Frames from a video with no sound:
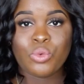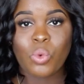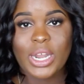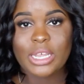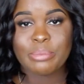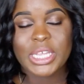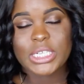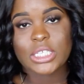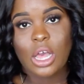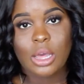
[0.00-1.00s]
you wanted me
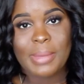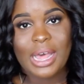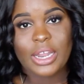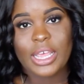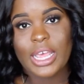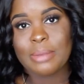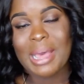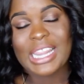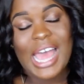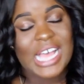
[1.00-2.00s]
to talk about it. In
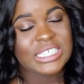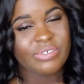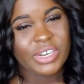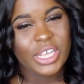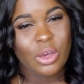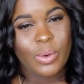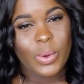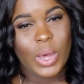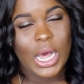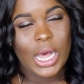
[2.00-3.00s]
my last
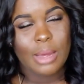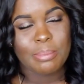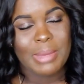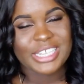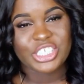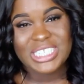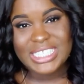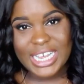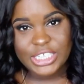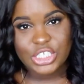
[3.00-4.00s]
video, my
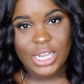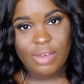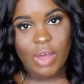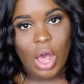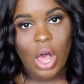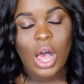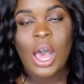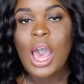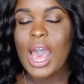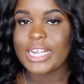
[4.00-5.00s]
G-Stage Love
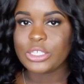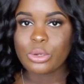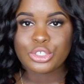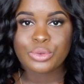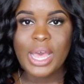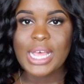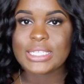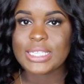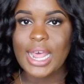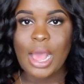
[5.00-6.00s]
haul, I told you
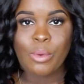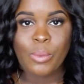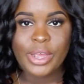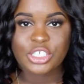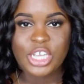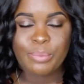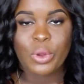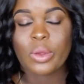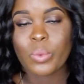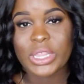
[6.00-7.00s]
guys that I would wear
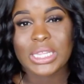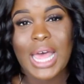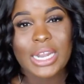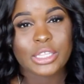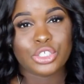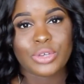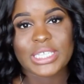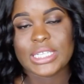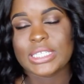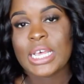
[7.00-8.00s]
shapewear with a lot of the
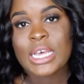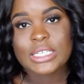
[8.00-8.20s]
dresses.